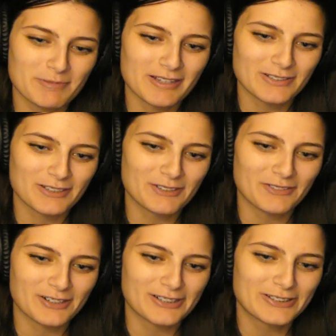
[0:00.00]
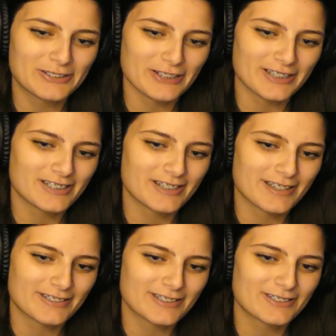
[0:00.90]
basically referring to Jesse
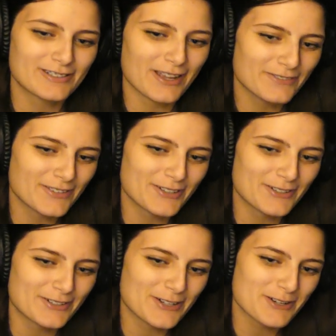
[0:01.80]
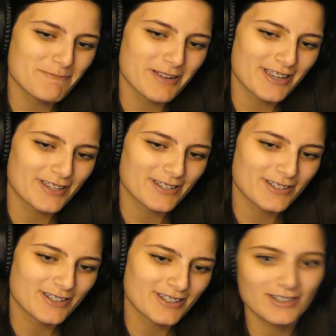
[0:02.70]
as his nephew, but
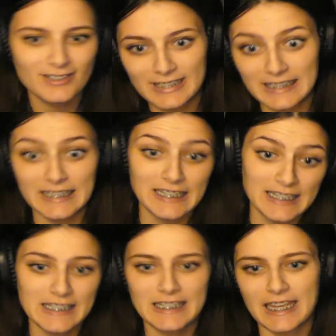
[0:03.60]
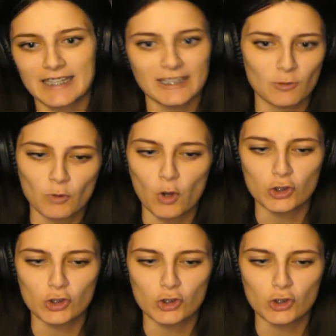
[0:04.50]
he can't tell him the whole